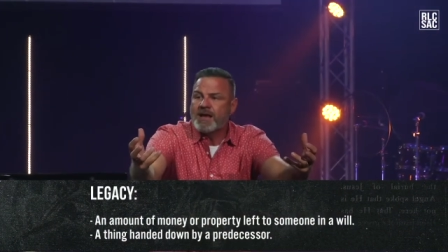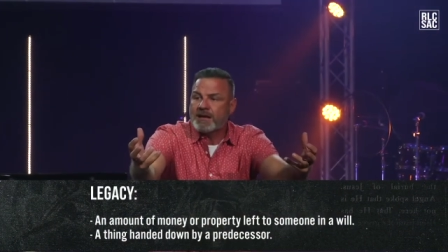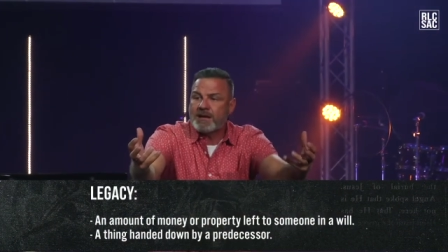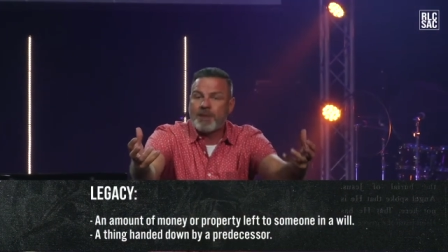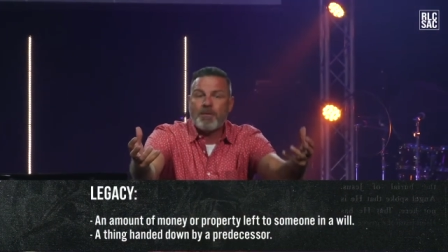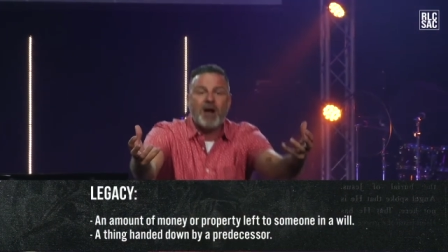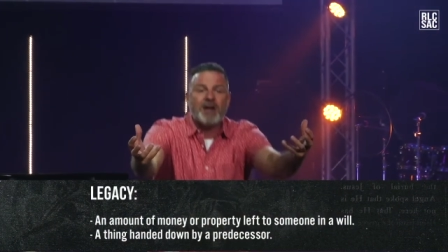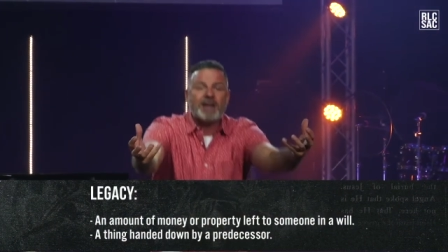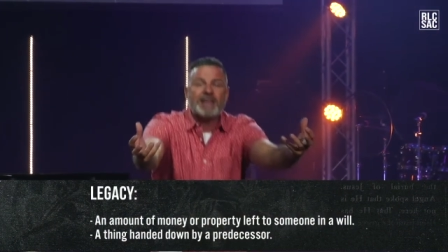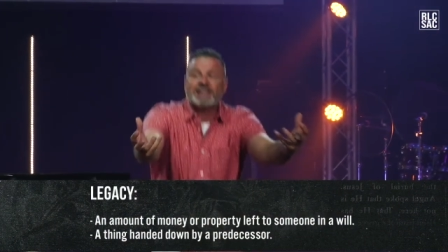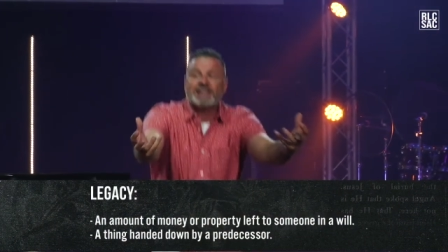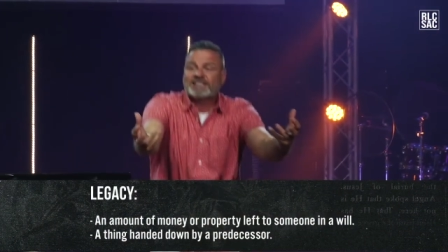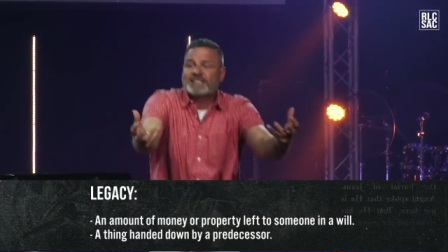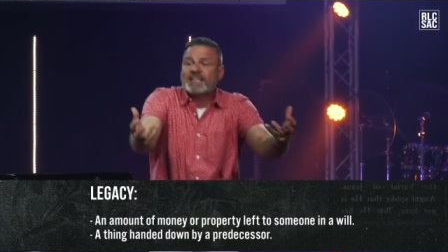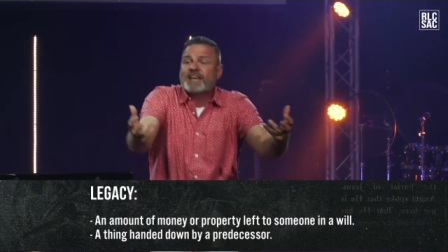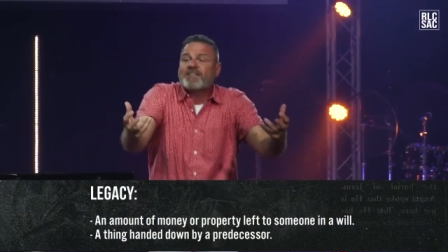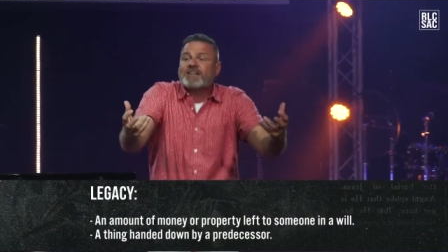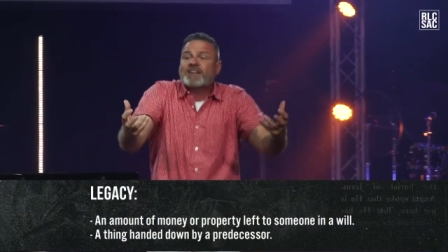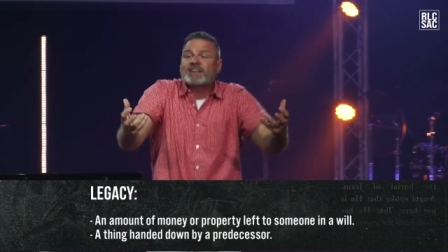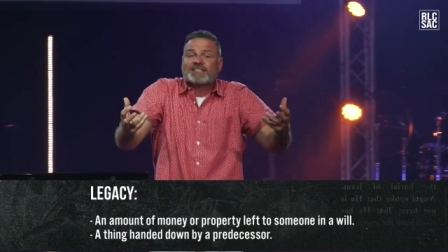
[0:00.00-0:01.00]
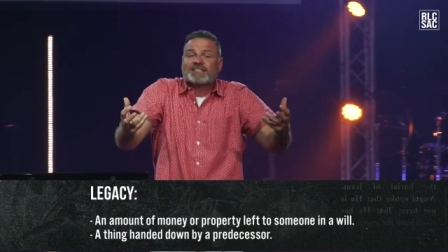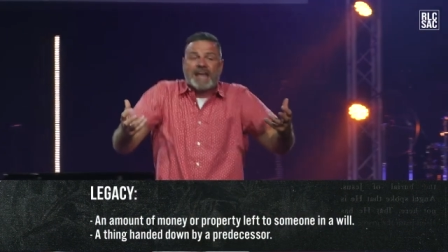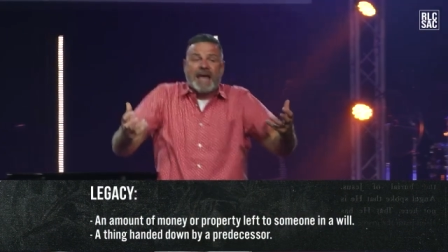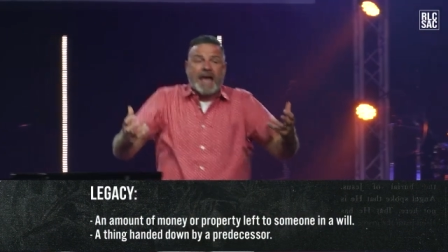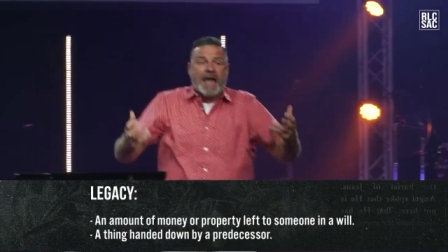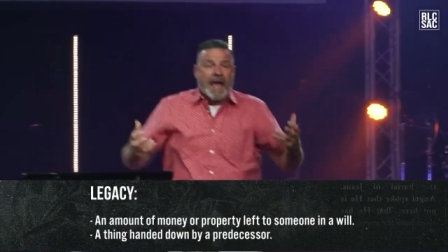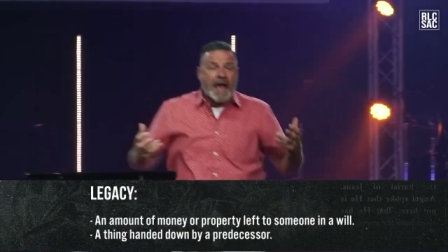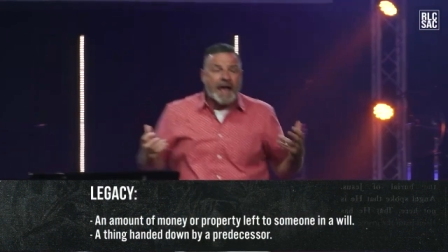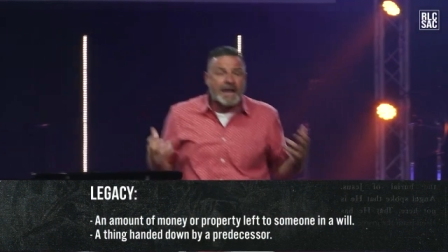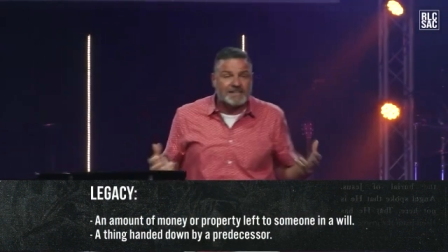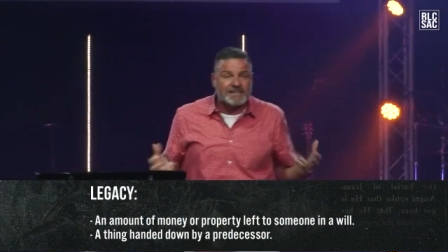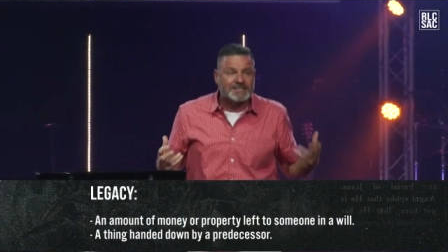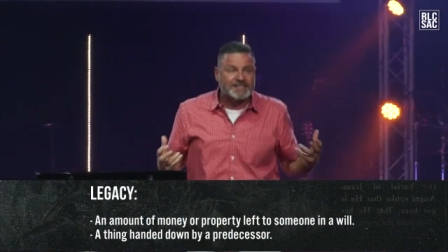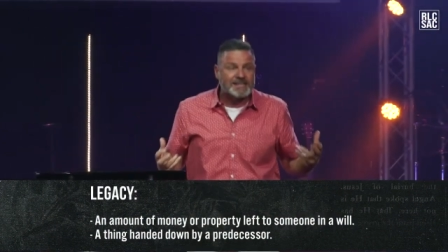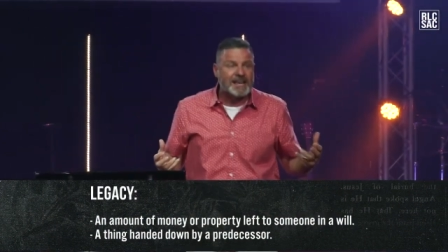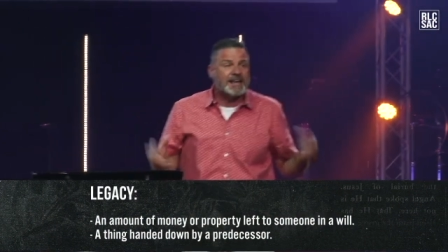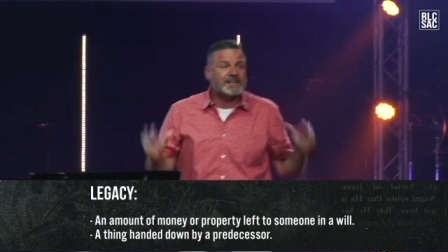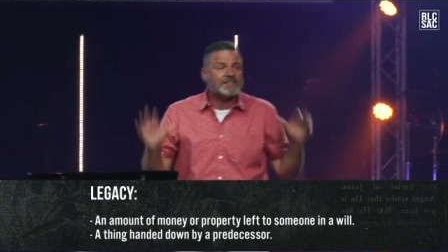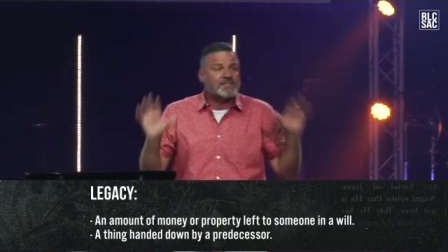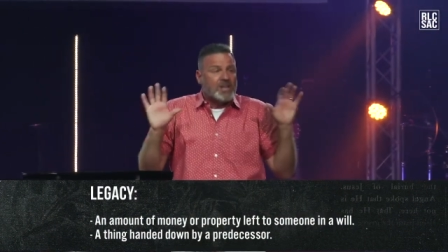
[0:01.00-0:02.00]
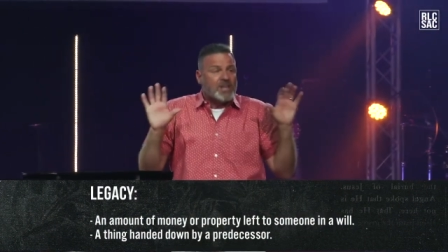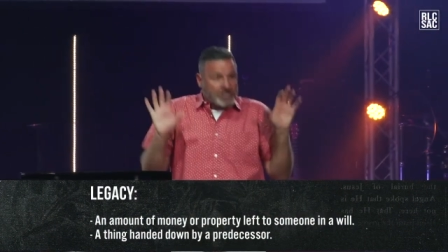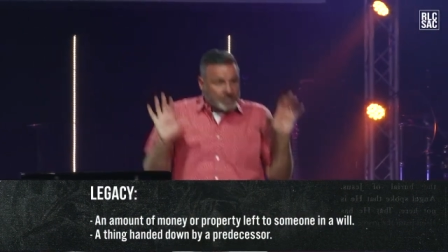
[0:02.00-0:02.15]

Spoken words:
Come on, he has given us access